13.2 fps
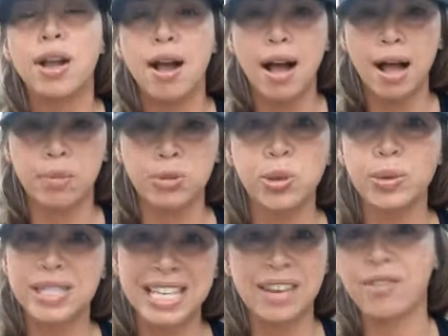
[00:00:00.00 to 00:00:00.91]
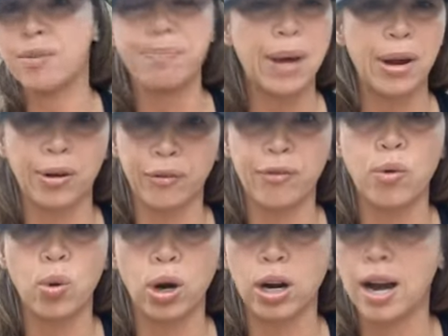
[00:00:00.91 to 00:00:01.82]
So it's even better
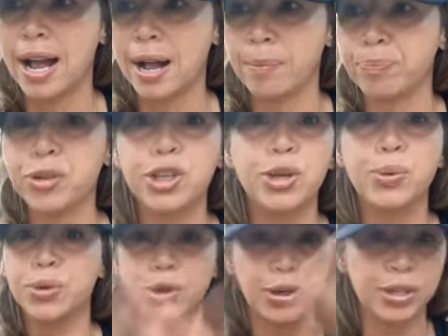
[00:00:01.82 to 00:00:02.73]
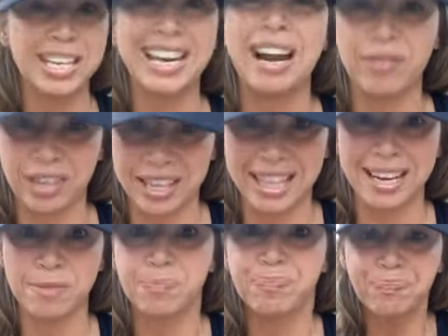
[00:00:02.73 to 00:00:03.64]
for users and
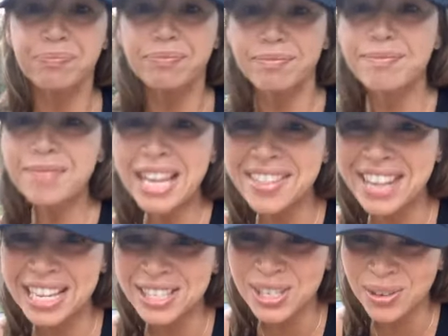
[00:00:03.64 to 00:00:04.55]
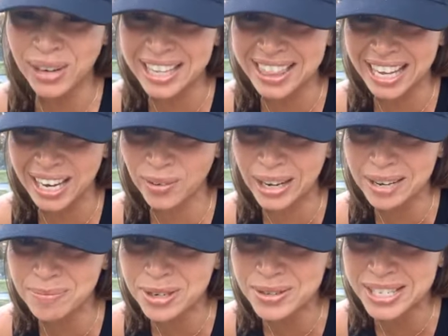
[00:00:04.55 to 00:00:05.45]
everything. And that's the great thing. Great
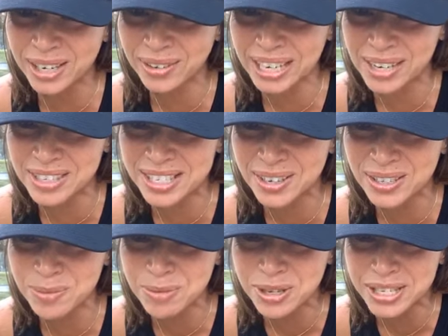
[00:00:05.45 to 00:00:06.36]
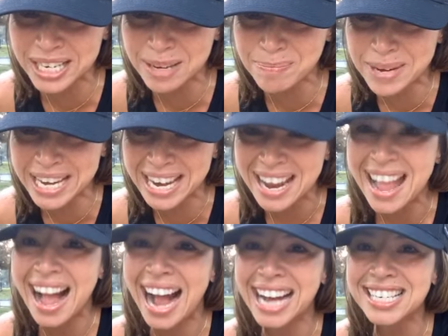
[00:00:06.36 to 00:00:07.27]
music, great results, music and beat.
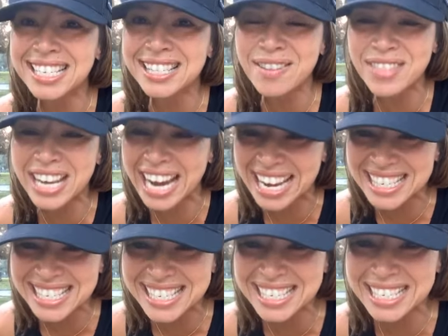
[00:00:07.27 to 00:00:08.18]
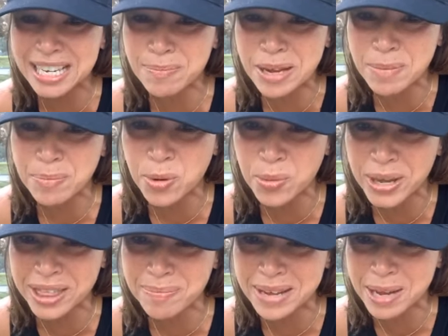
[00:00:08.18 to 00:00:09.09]
I just love that I had 60 people
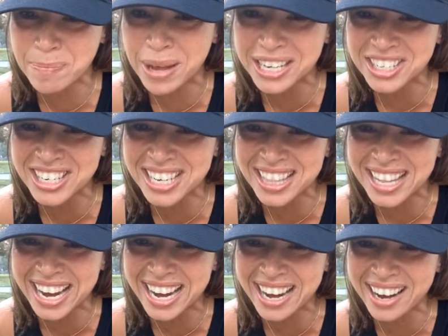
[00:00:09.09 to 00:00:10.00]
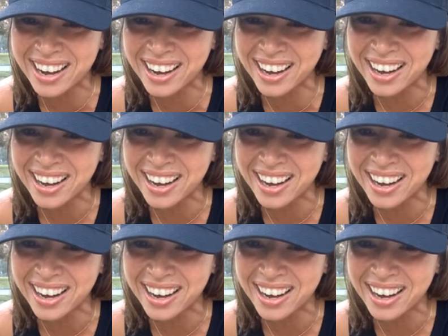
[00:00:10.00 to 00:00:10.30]
with me punching in the air.